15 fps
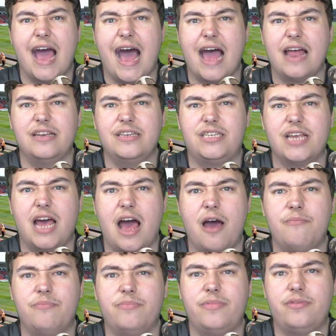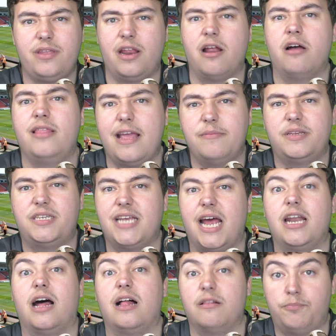And, um, you know, Liam
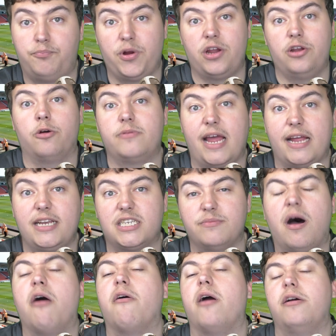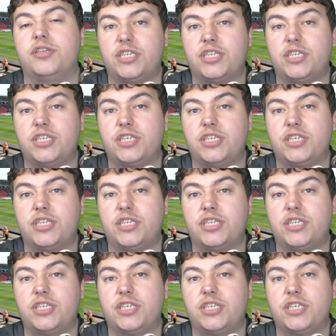said, I'll bring an update tomorrow.